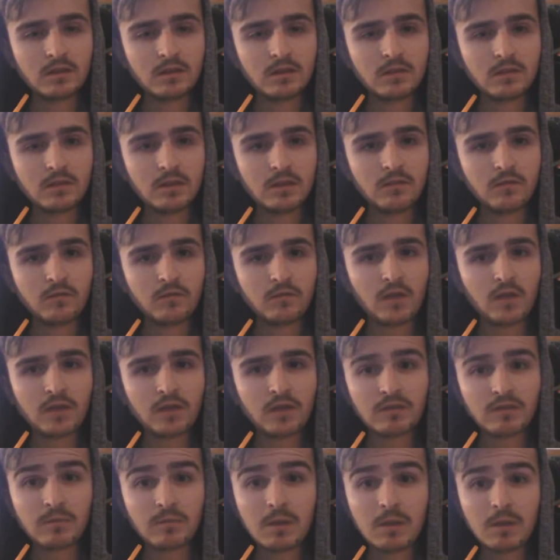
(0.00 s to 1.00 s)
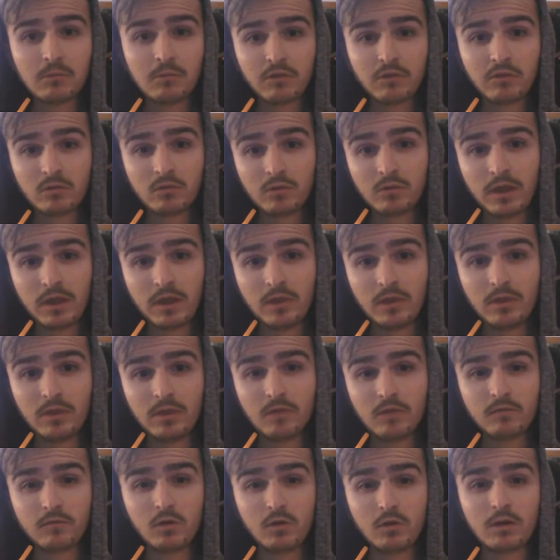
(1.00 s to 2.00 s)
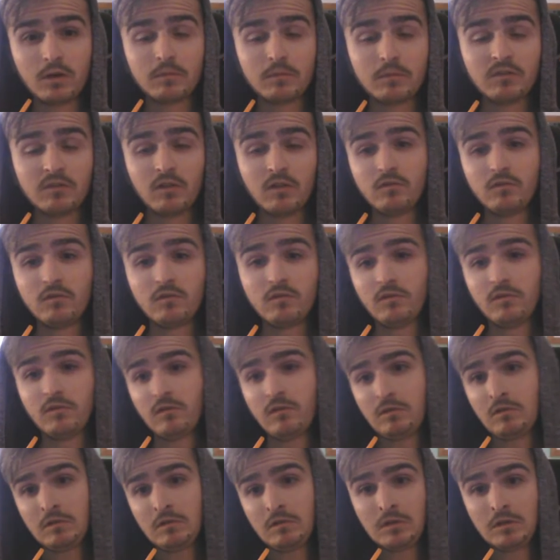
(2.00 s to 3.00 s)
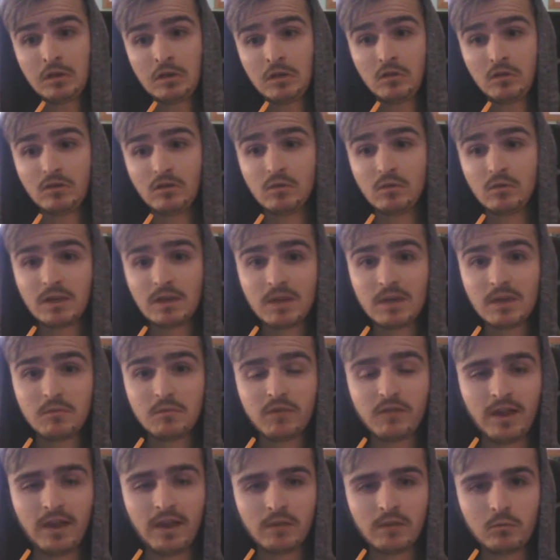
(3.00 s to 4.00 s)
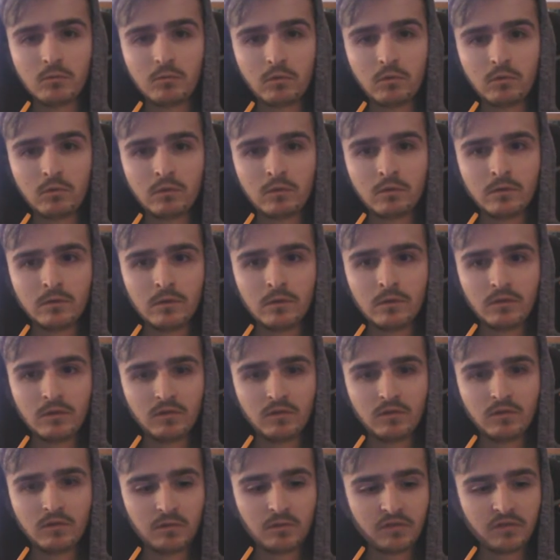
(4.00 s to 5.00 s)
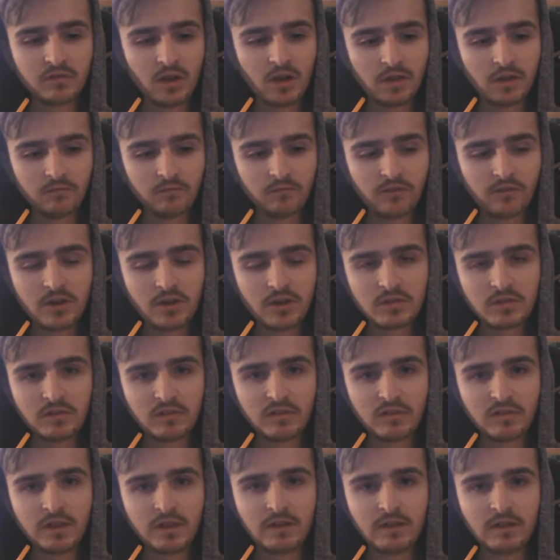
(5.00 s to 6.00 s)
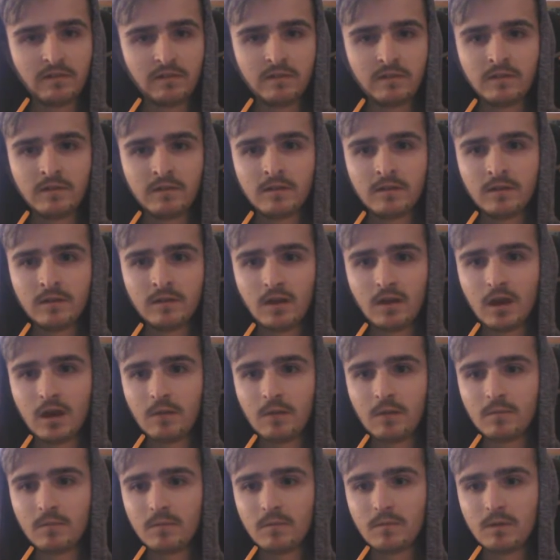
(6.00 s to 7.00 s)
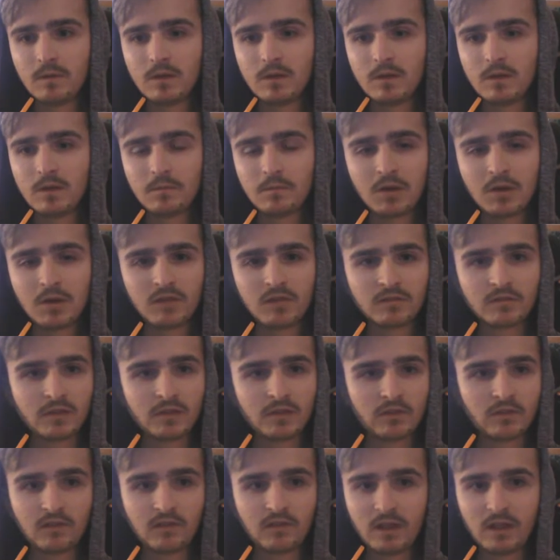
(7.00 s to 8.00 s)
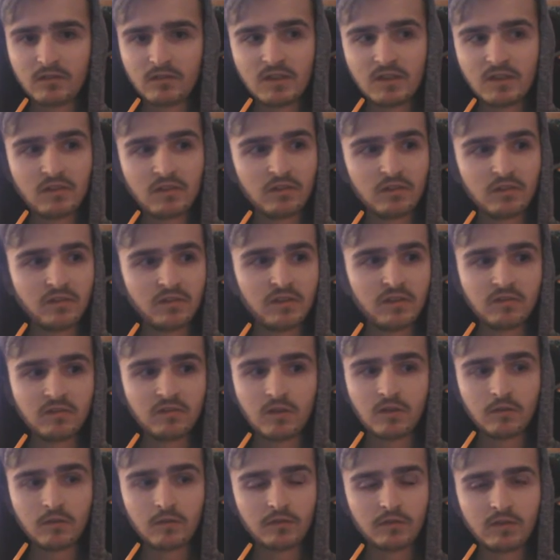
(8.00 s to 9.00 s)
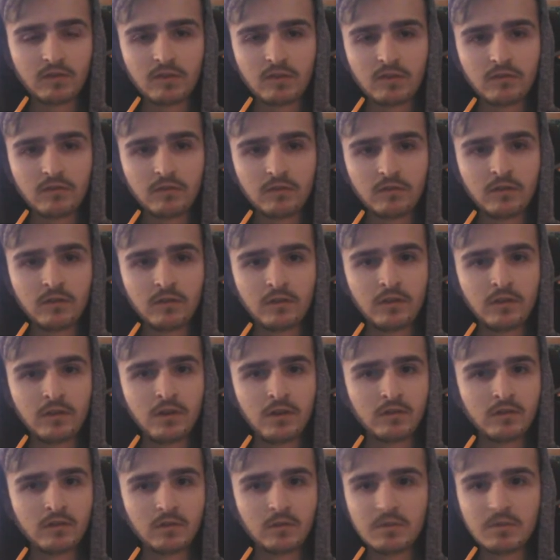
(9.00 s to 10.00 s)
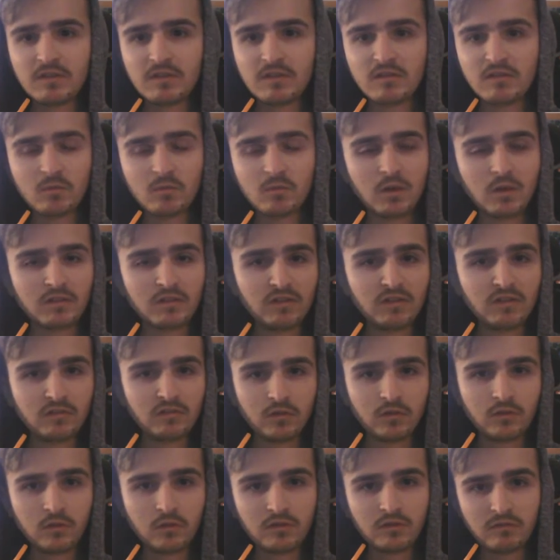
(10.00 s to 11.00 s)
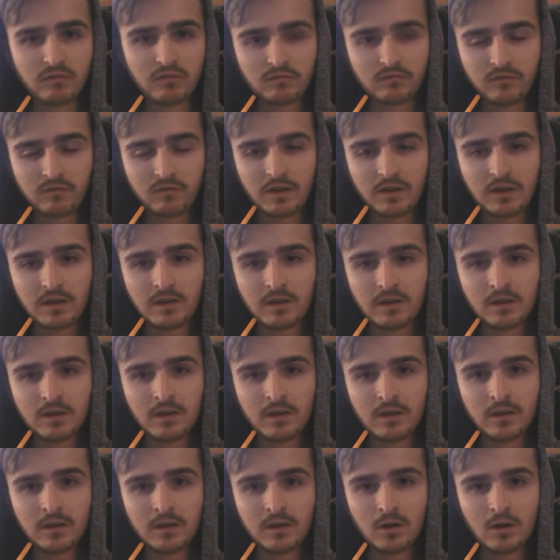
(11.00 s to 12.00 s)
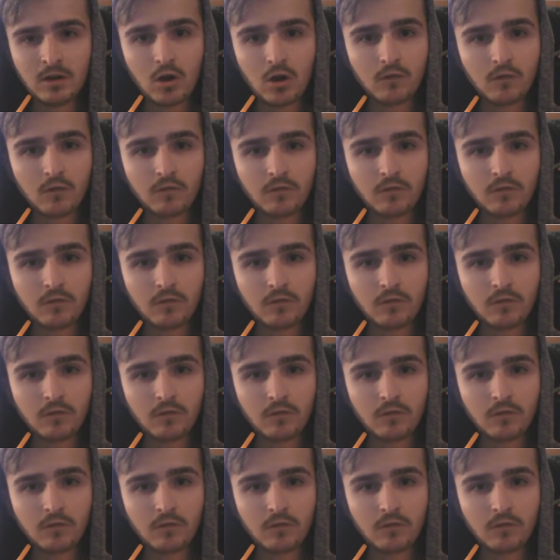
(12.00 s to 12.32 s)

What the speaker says: if you've noticed, I'm numbering all the vlog episodes. Because I want to keep track more. So we're starting fresh this year. In the past, I've done like season after season. So it'll be season 1, season 2, season 3 of the